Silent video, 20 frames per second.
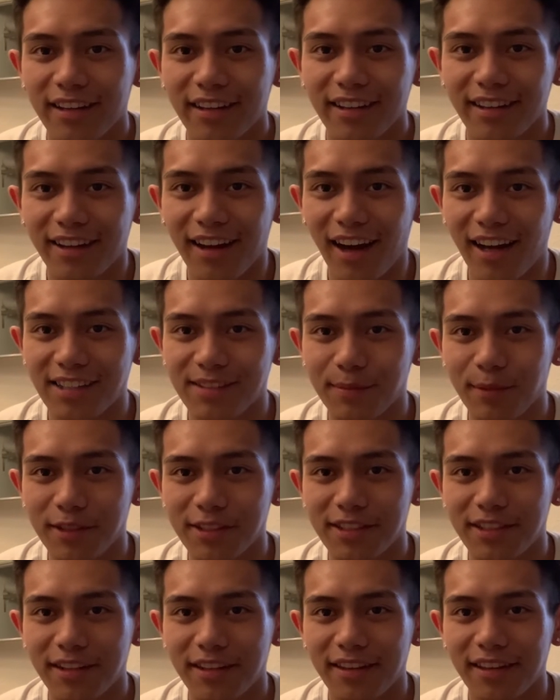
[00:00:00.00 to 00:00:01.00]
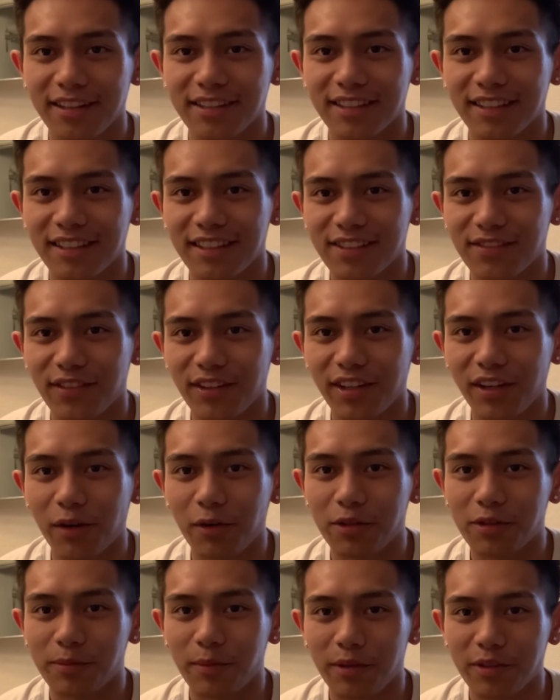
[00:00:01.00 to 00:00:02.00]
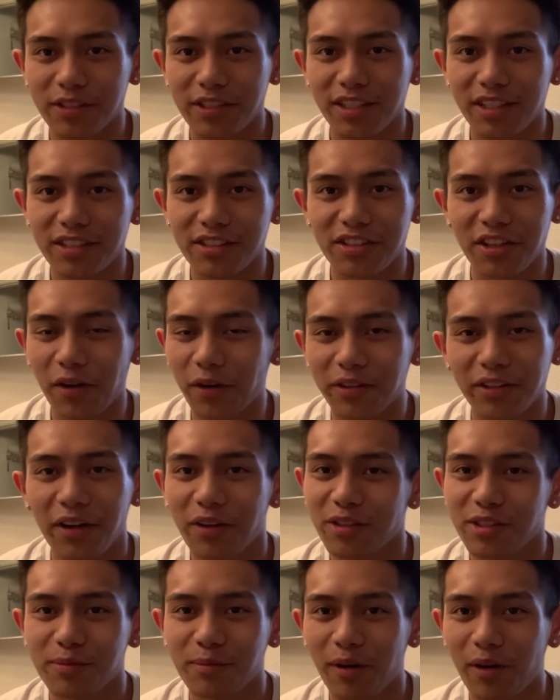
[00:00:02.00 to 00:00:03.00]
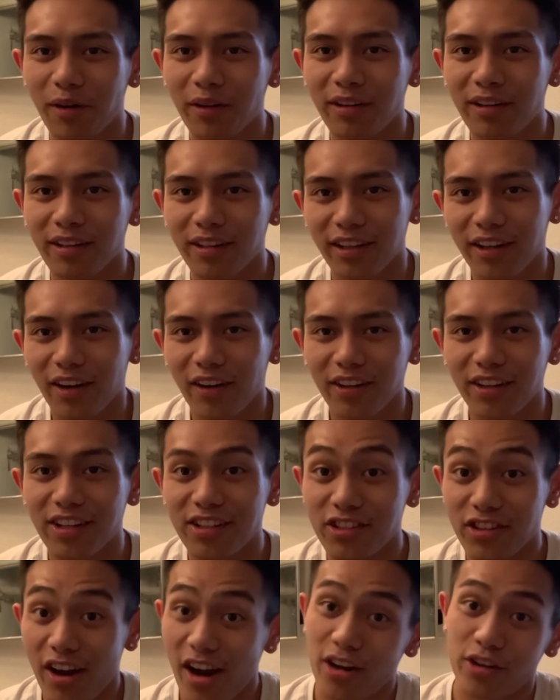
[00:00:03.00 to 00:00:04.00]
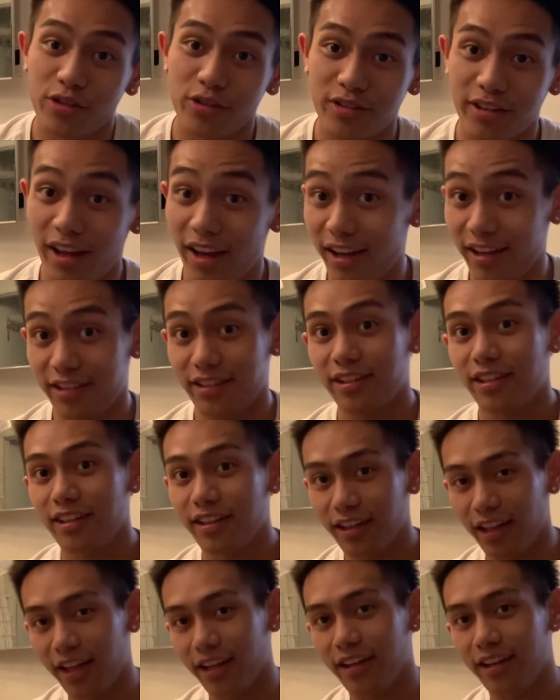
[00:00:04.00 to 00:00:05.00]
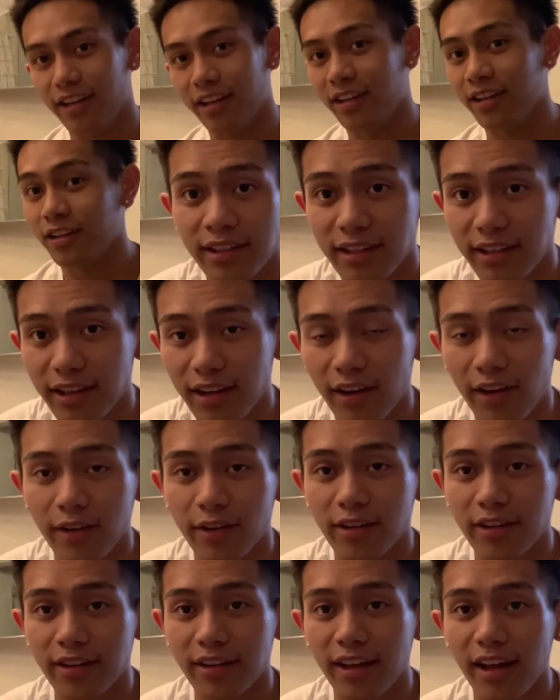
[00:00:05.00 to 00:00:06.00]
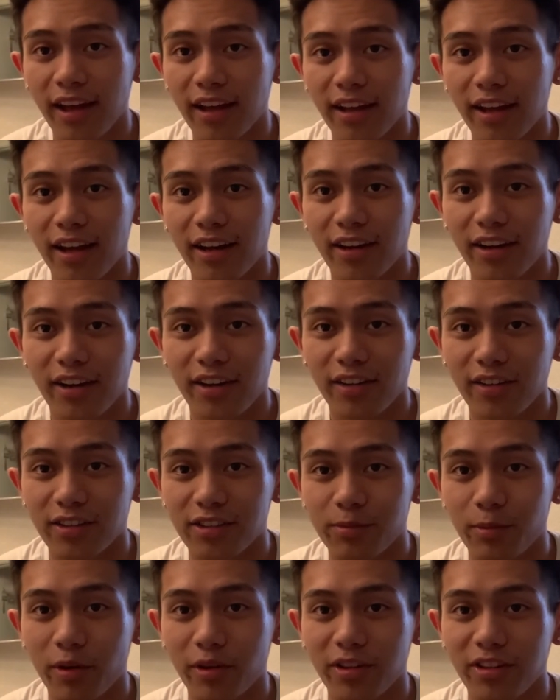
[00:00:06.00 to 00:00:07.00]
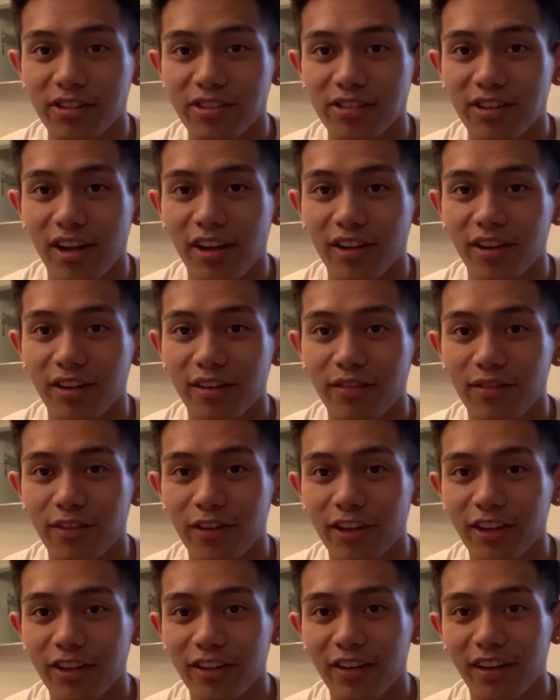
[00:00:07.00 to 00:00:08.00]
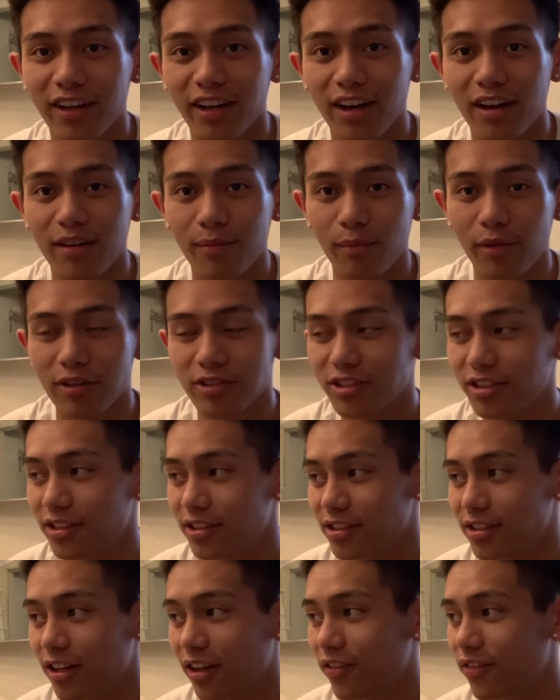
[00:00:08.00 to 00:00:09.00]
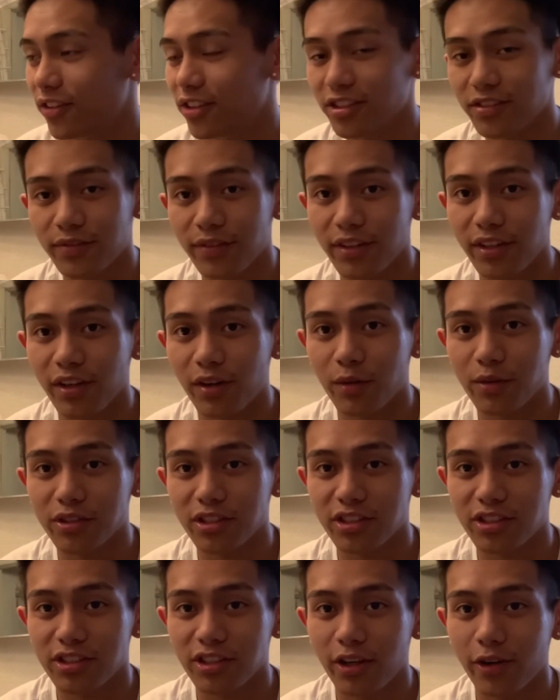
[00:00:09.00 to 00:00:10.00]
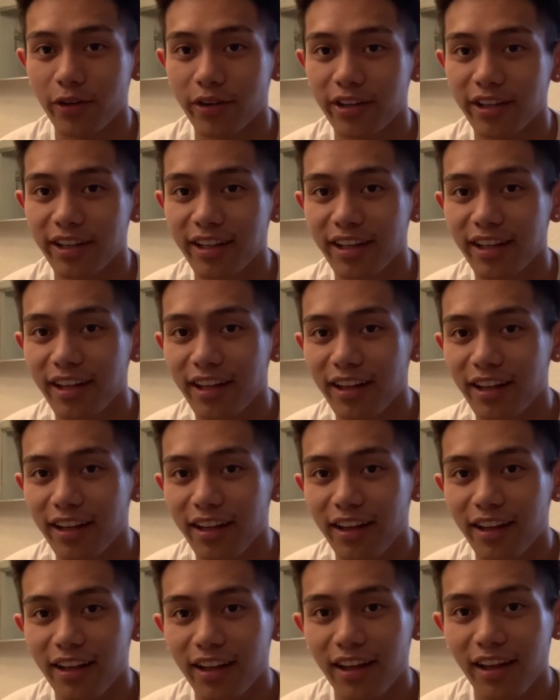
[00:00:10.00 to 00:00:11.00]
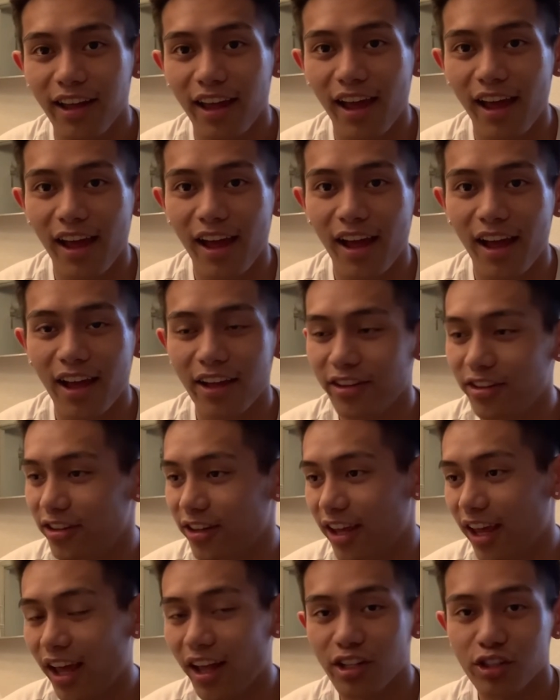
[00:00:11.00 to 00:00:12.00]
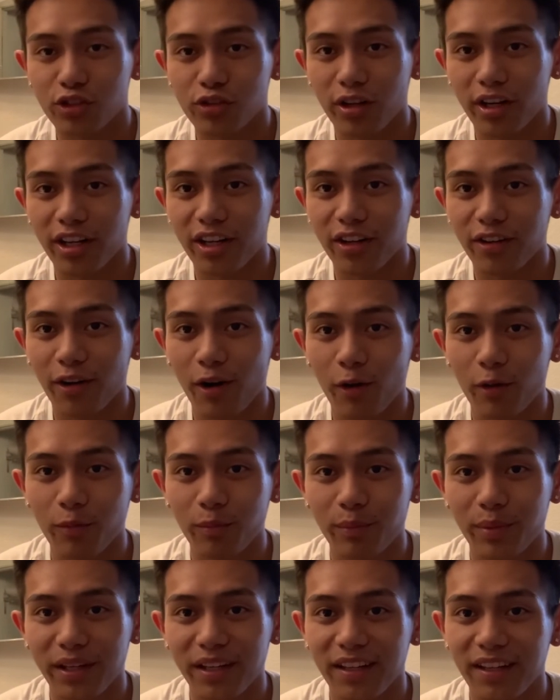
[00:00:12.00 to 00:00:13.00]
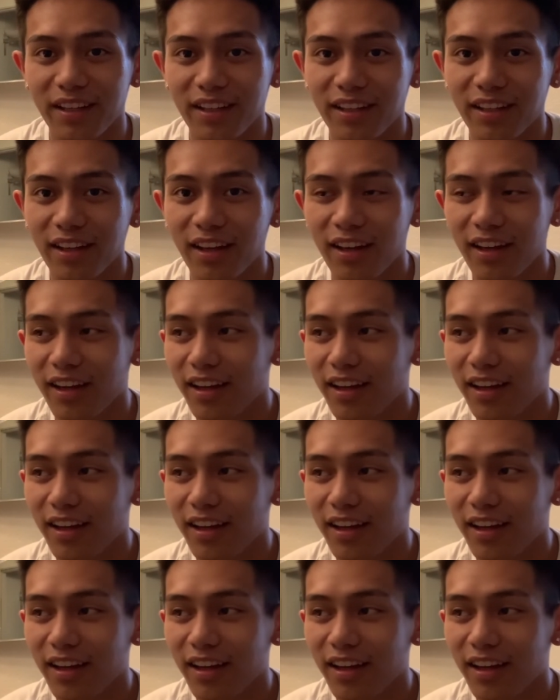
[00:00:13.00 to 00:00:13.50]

Guys, most of the things in this video was mostly a joke. Don't smoke, you know, unless you're Andrew Tate. Then, other than that, yeah, no, smoking's not good for you, and most of the stuff in this video was a joke. And you can't drink your own pee.